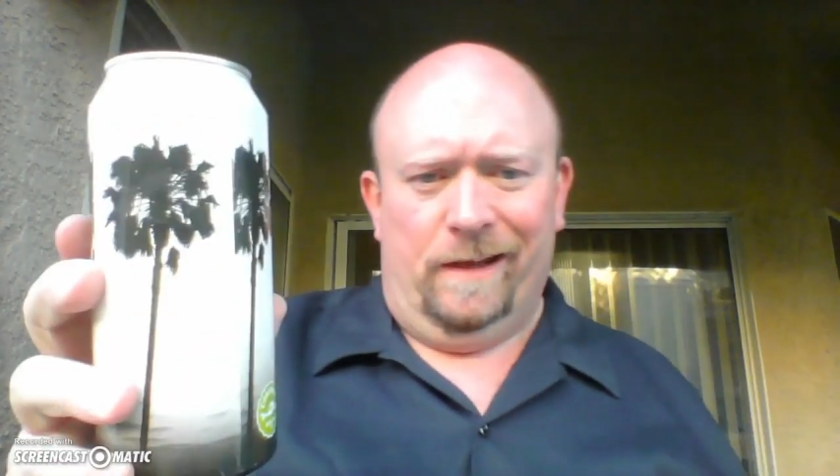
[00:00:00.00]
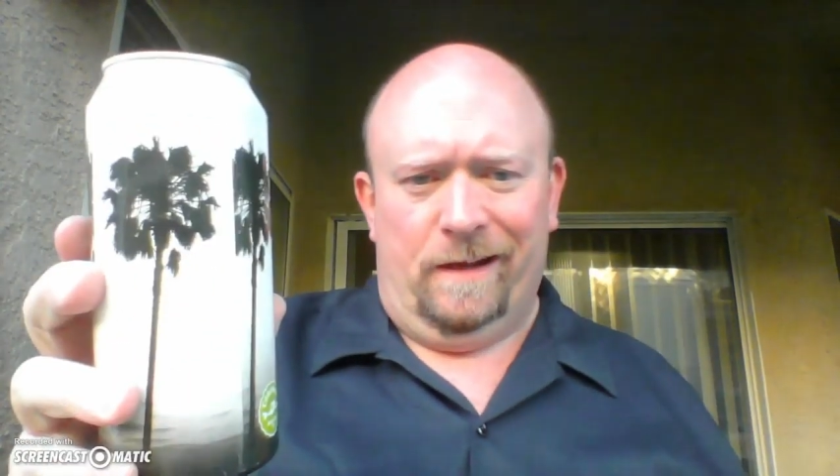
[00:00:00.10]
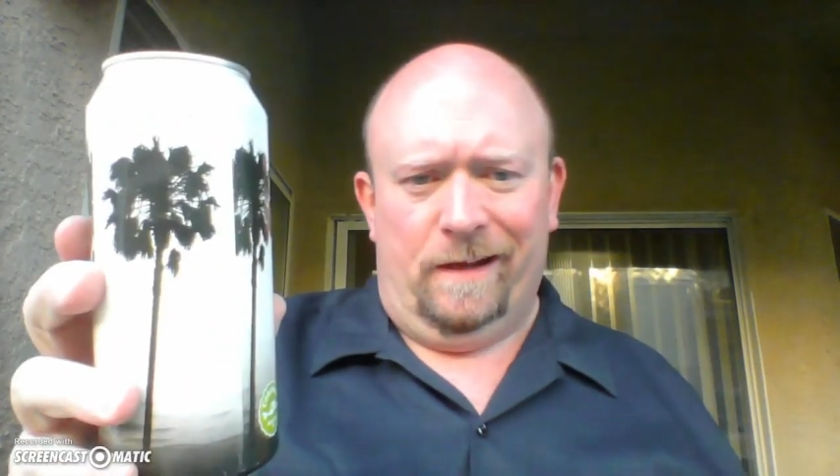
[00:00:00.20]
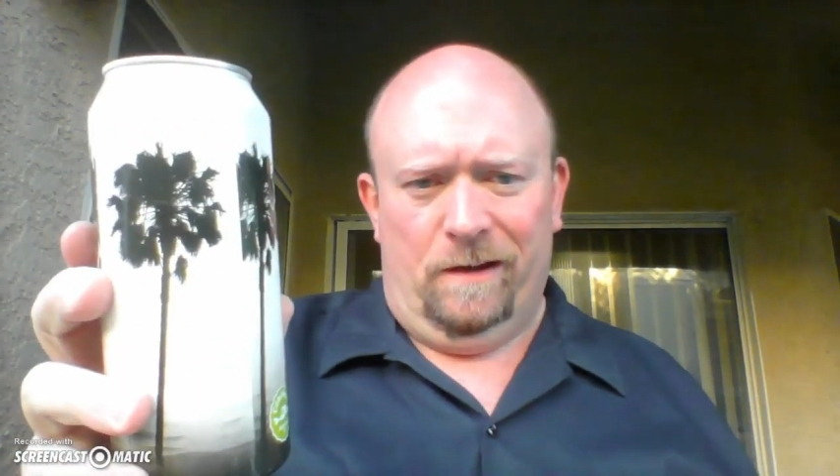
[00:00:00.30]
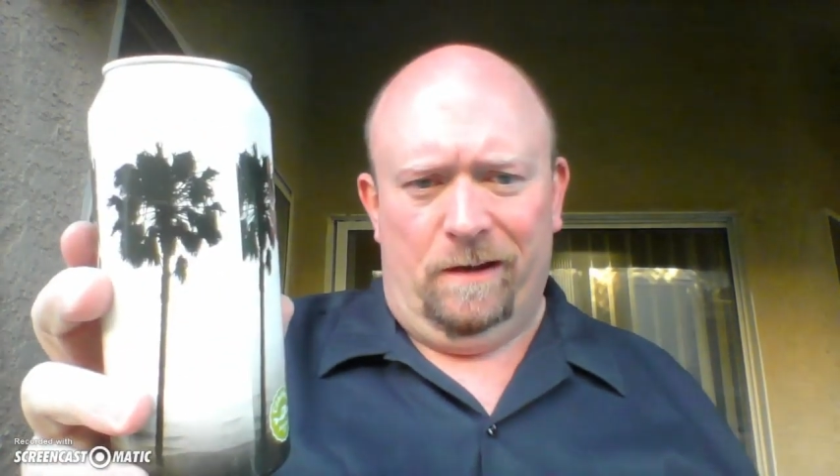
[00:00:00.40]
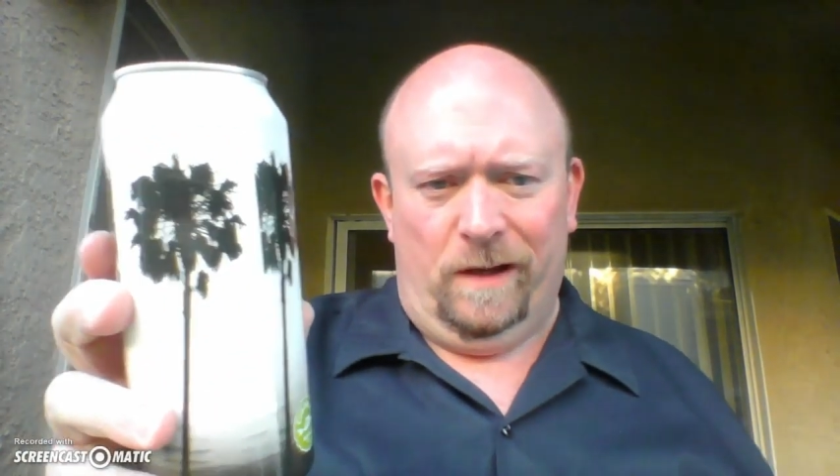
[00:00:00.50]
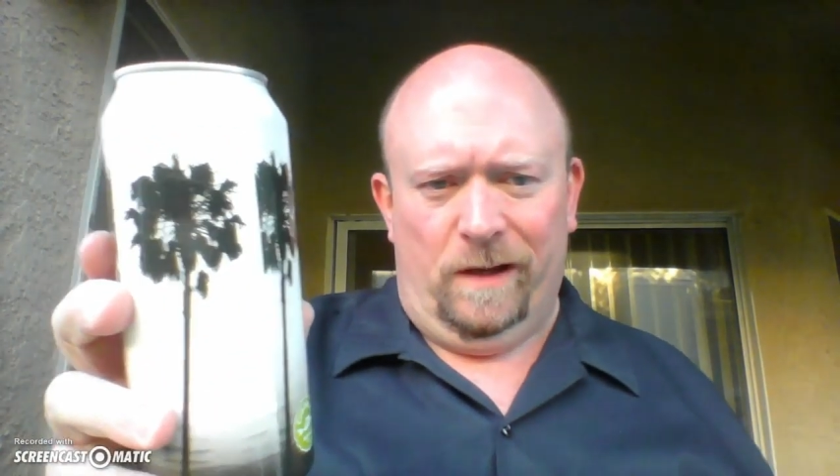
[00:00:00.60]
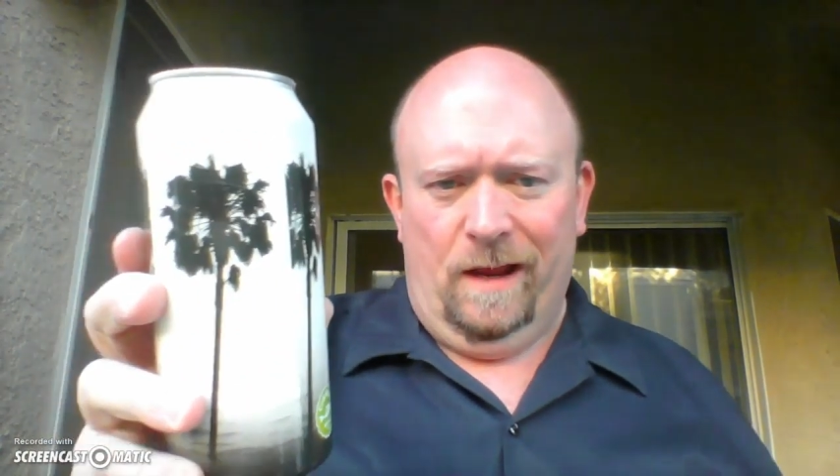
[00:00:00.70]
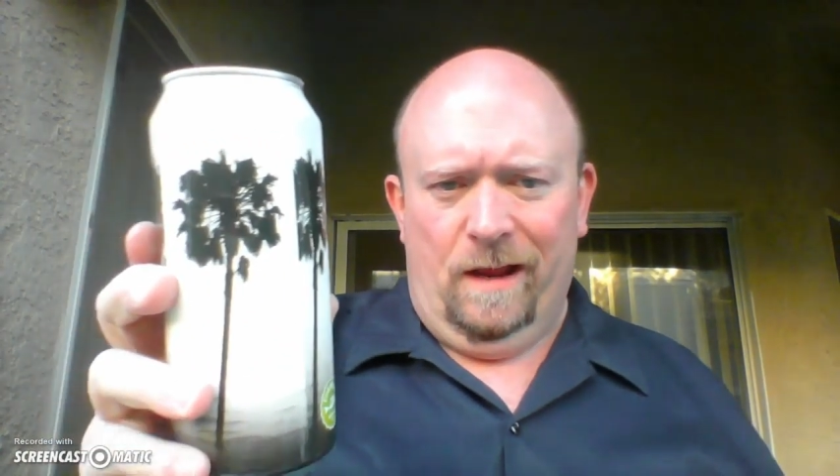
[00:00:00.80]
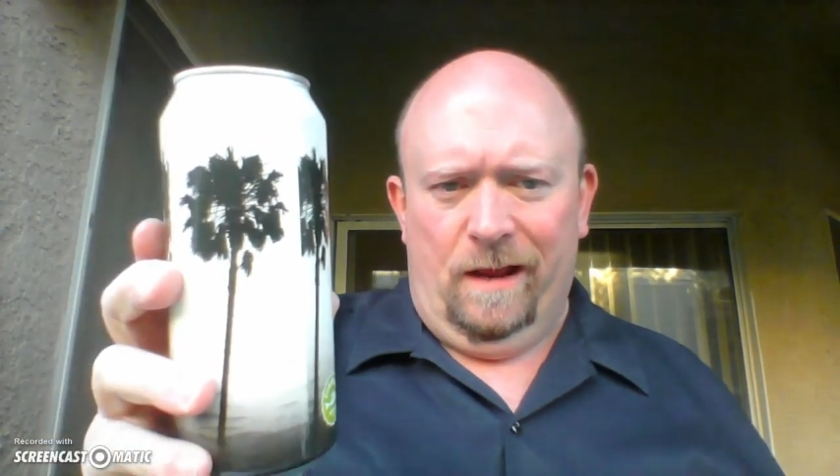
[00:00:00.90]
like kiwi
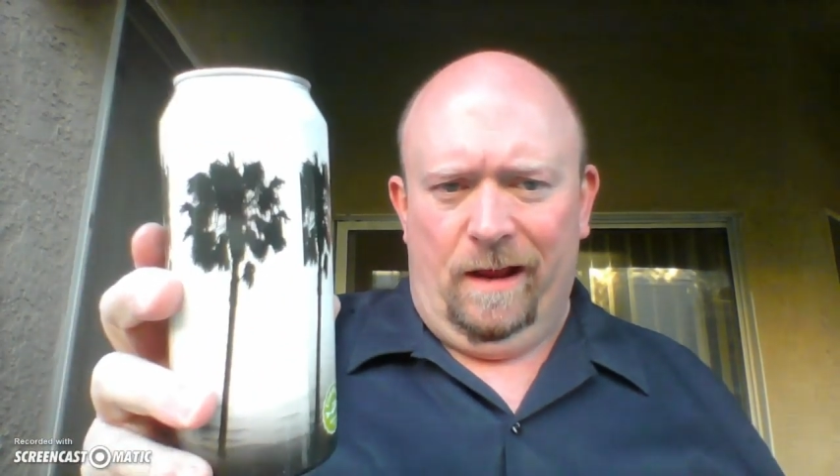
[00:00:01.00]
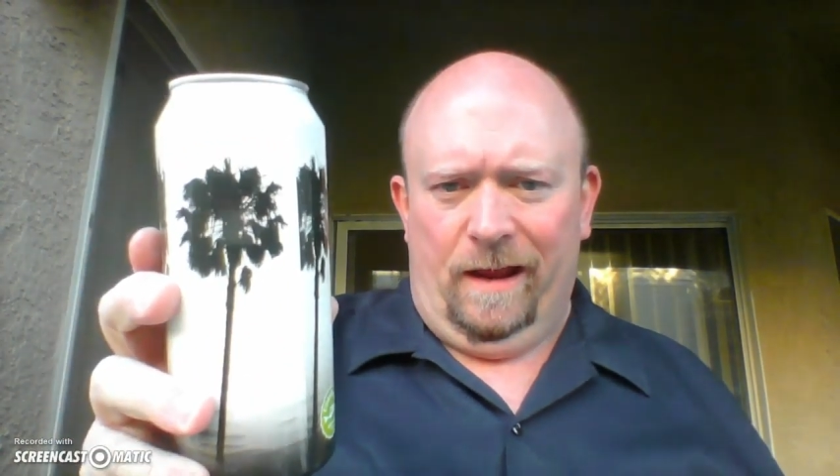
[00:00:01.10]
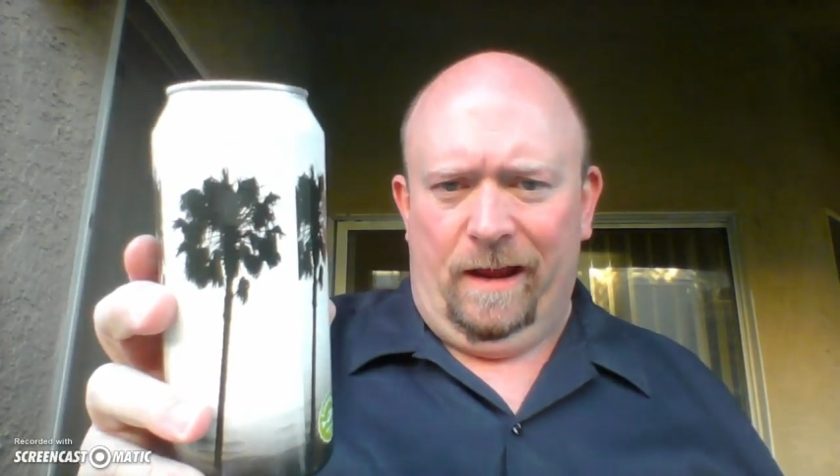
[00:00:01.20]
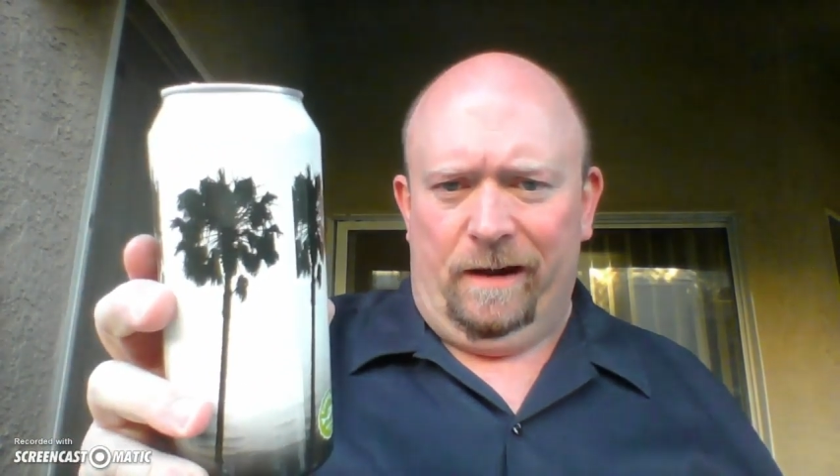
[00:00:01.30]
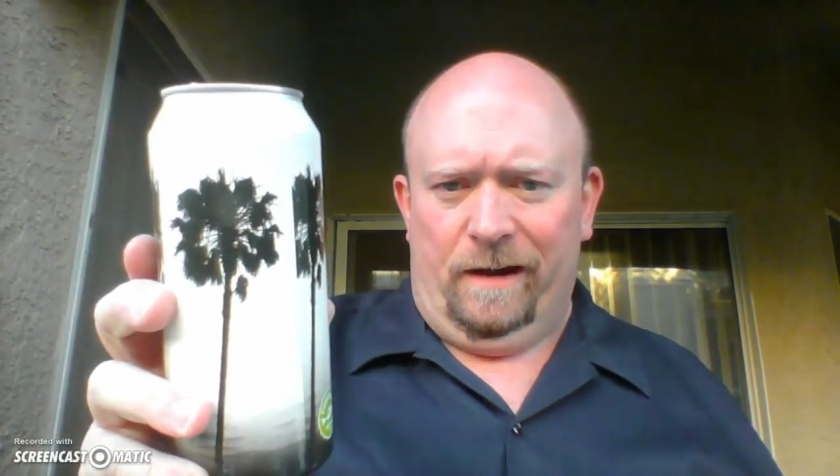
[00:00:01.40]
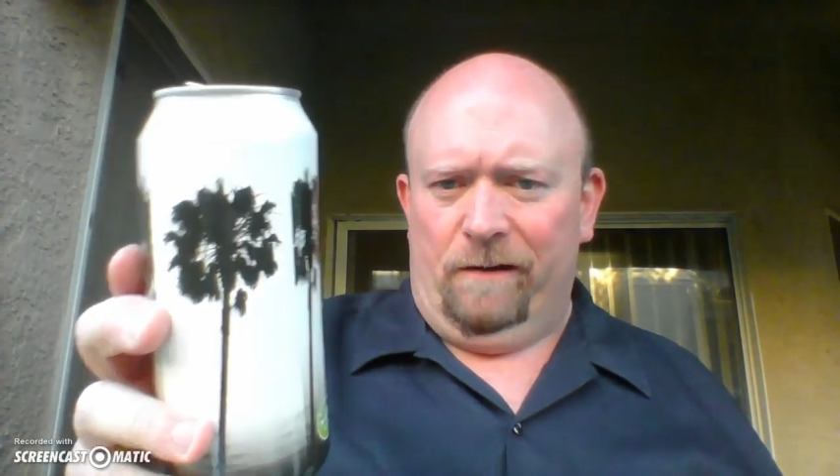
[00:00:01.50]
and